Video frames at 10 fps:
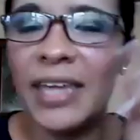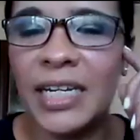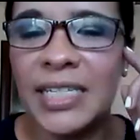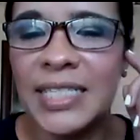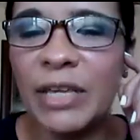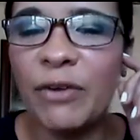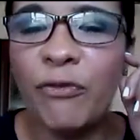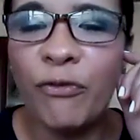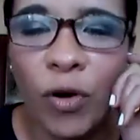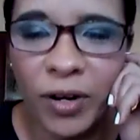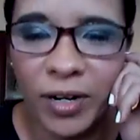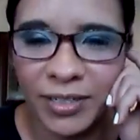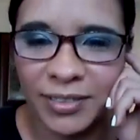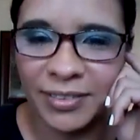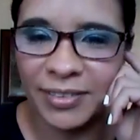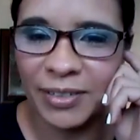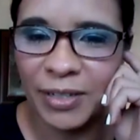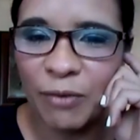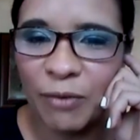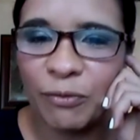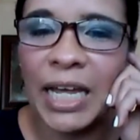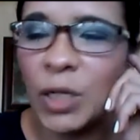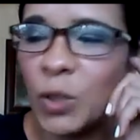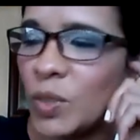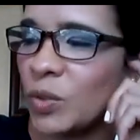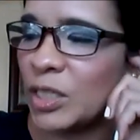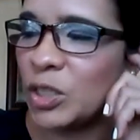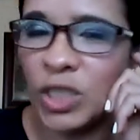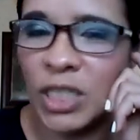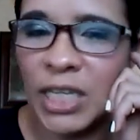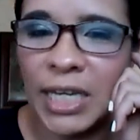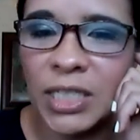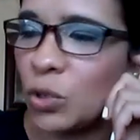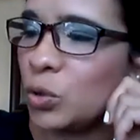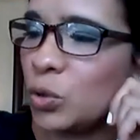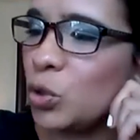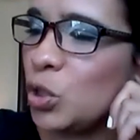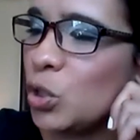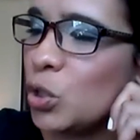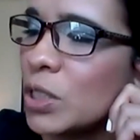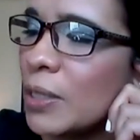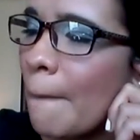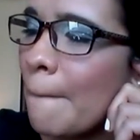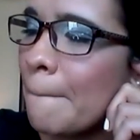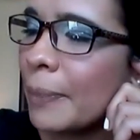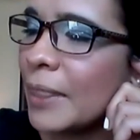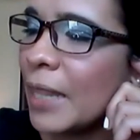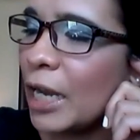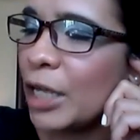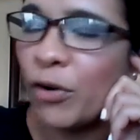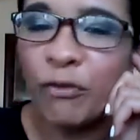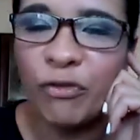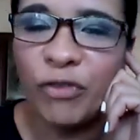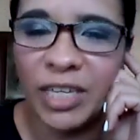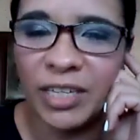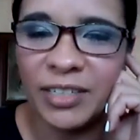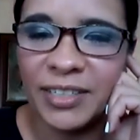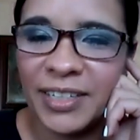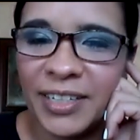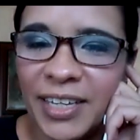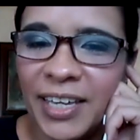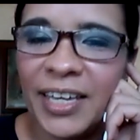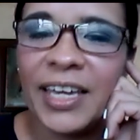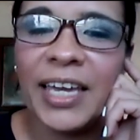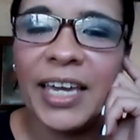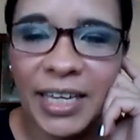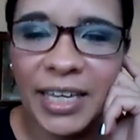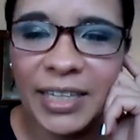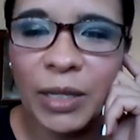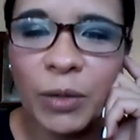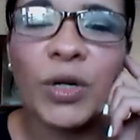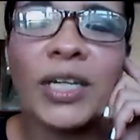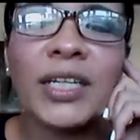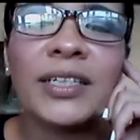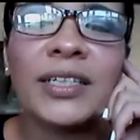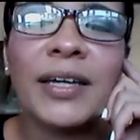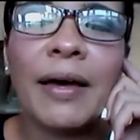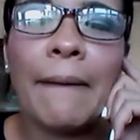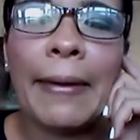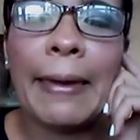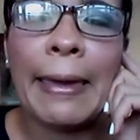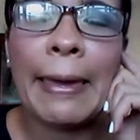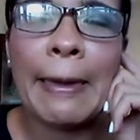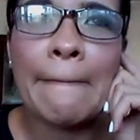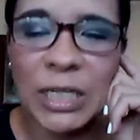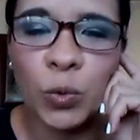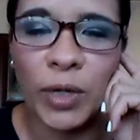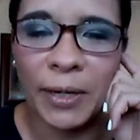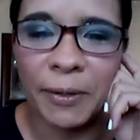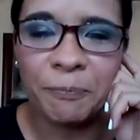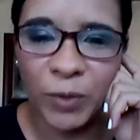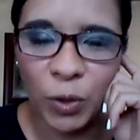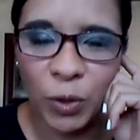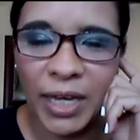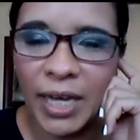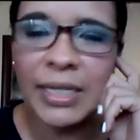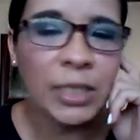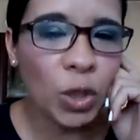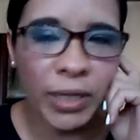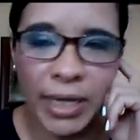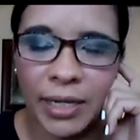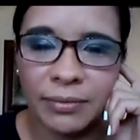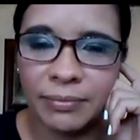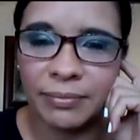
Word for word: I didn't see four. For that ah. reason, I suggest you to use the letter V in the word uh, mm. basura. Okay, it's okay.